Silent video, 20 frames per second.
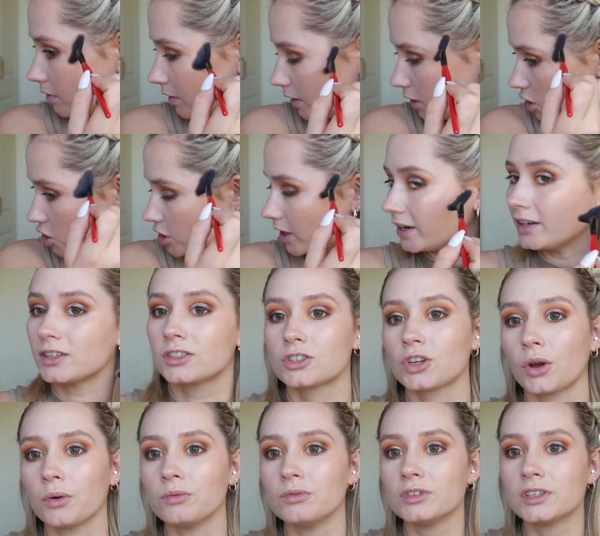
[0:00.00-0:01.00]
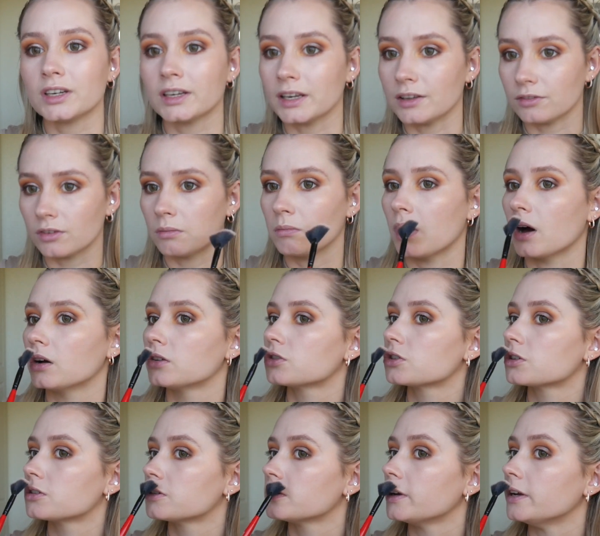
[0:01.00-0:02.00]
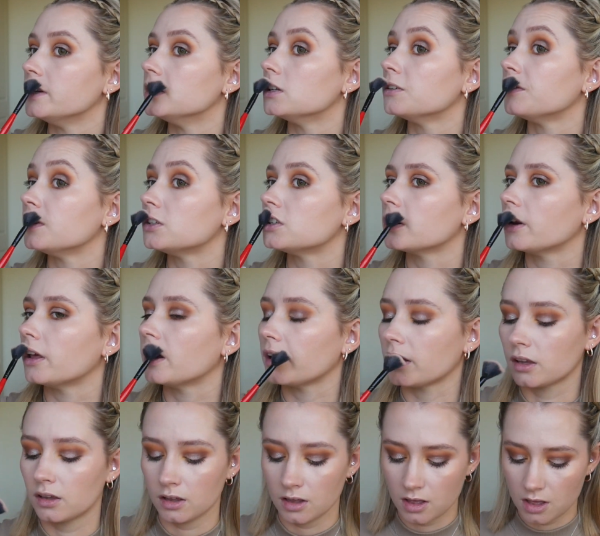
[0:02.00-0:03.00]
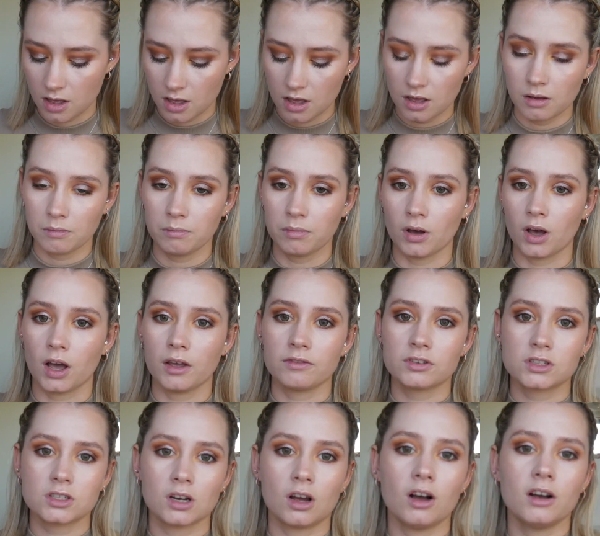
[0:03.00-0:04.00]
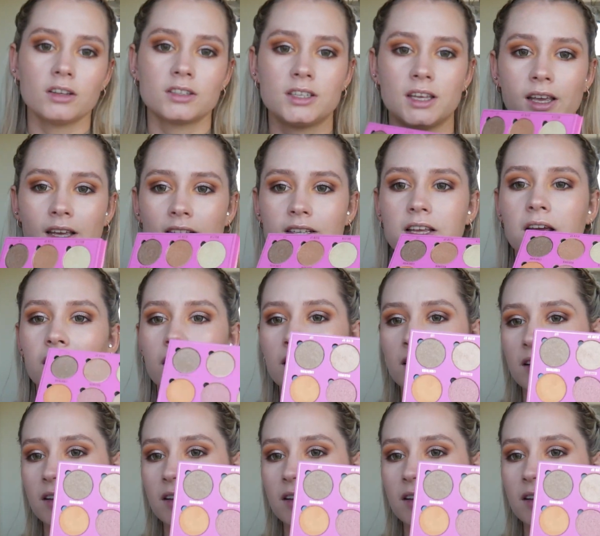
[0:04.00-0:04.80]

These shades don't deliver much individually. But I've started